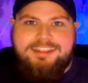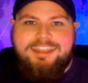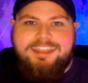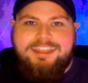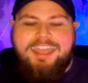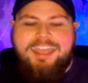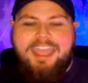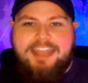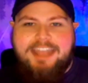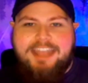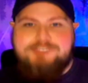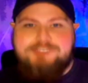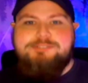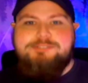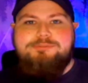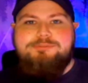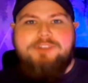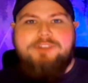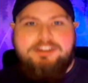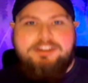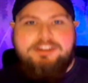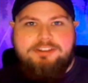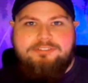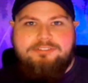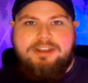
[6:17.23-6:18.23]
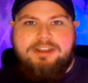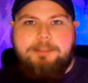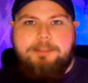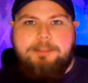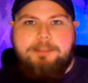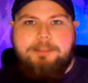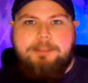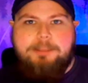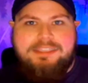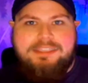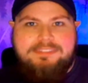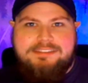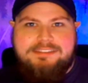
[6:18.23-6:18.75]
actually running around
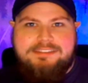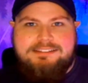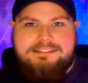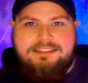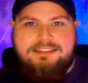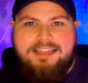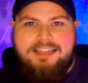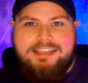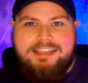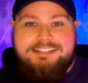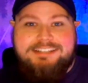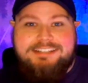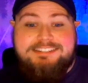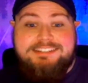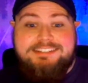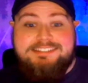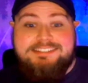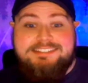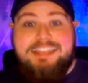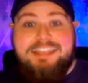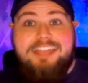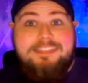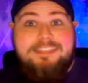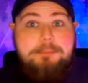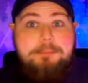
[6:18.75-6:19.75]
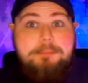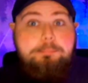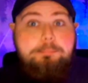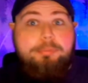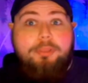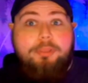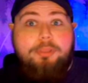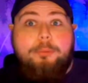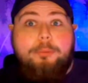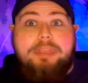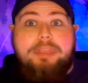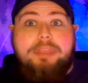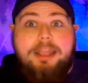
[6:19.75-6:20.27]
making these alliances and then
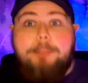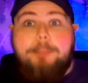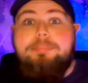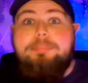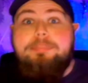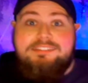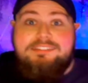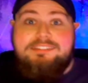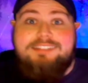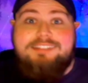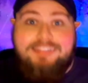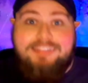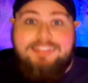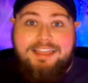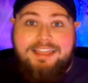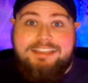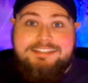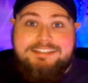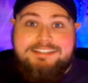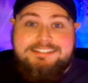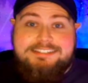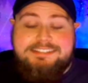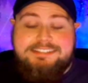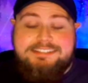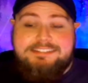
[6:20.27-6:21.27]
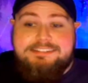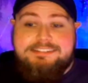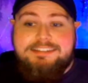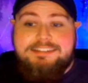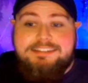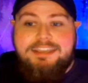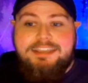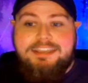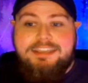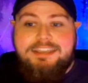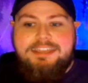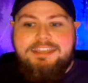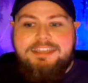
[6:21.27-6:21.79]
blowing up these alliances.
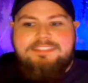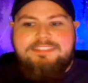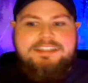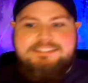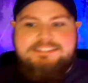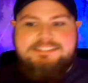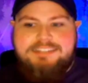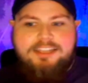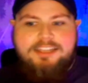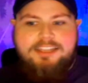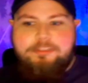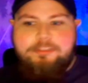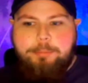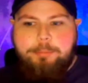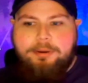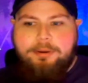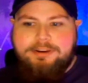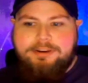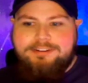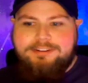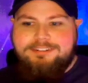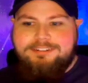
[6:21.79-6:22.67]
That's the other part.